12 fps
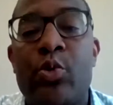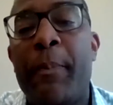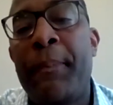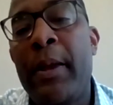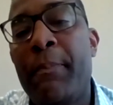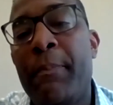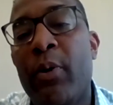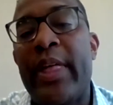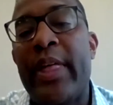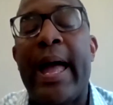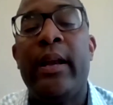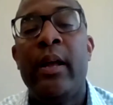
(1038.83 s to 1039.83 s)
with people
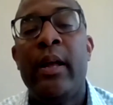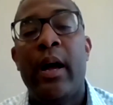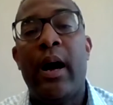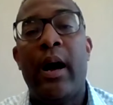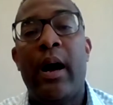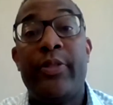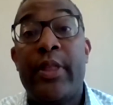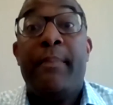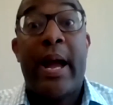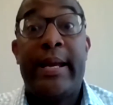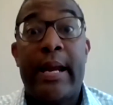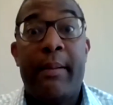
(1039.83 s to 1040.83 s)
that they
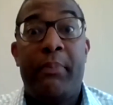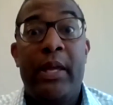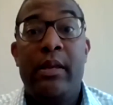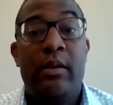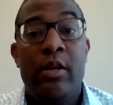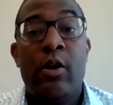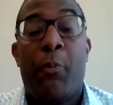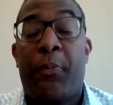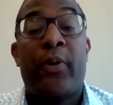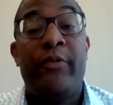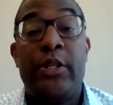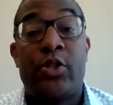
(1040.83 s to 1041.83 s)
might not be,
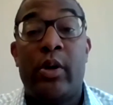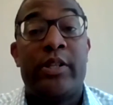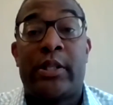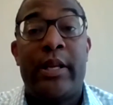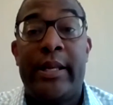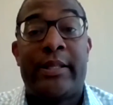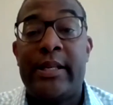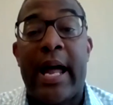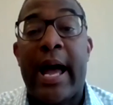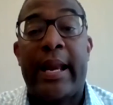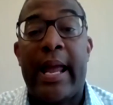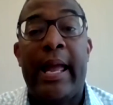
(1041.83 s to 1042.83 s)
privy to. It's
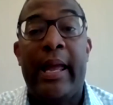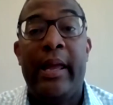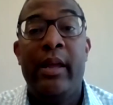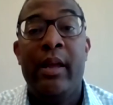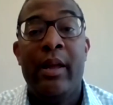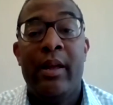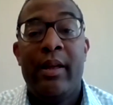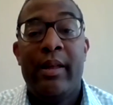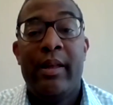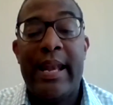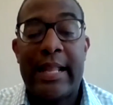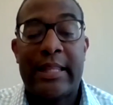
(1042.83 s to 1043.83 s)
not
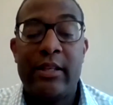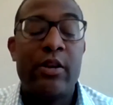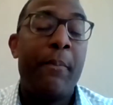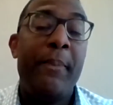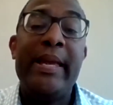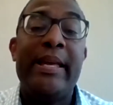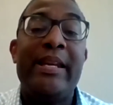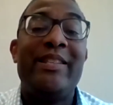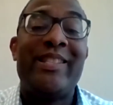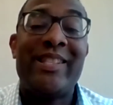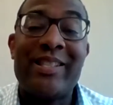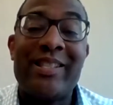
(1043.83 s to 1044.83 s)
that they're being
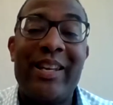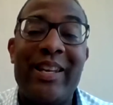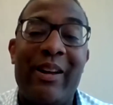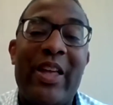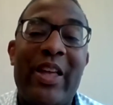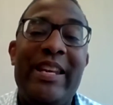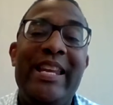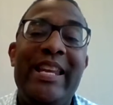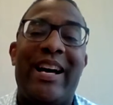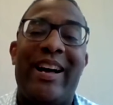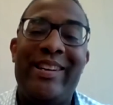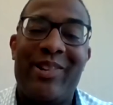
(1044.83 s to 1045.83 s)
insensitive. They need
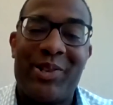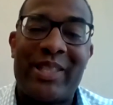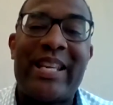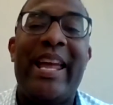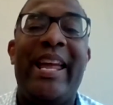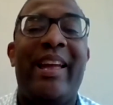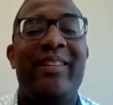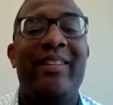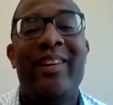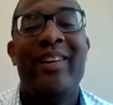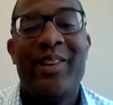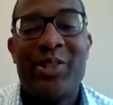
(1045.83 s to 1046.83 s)
to understand
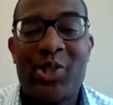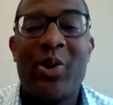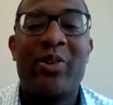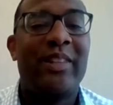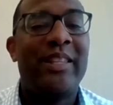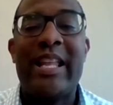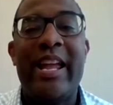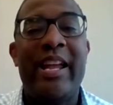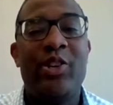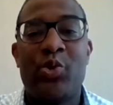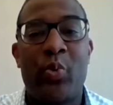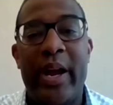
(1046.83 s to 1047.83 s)
certain
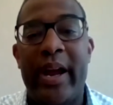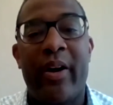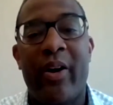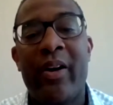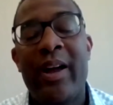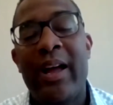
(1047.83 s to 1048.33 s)
things where,